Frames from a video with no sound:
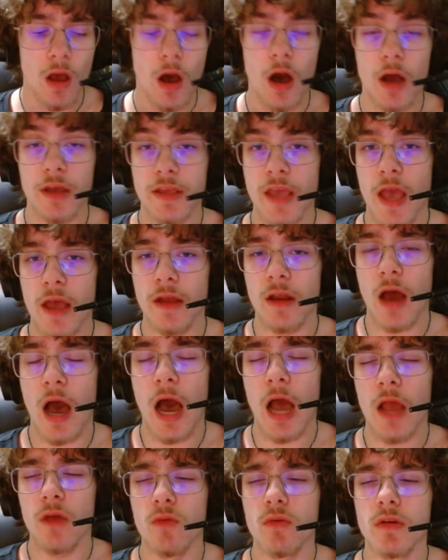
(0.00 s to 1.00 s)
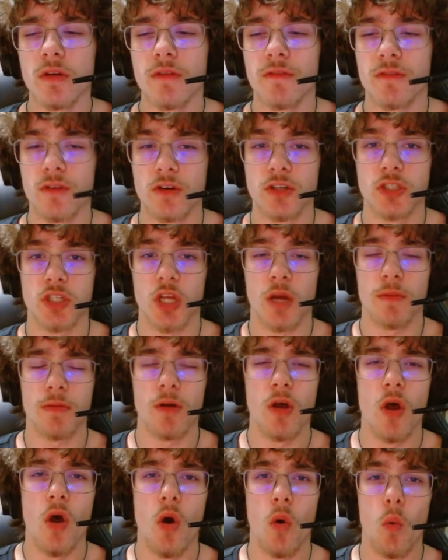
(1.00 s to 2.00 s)
Again, I would search up
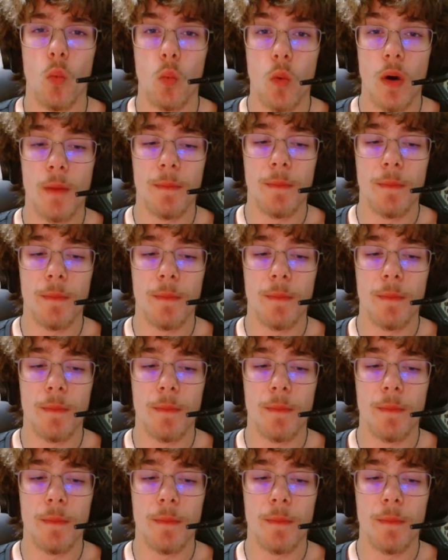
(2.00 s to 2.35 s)
what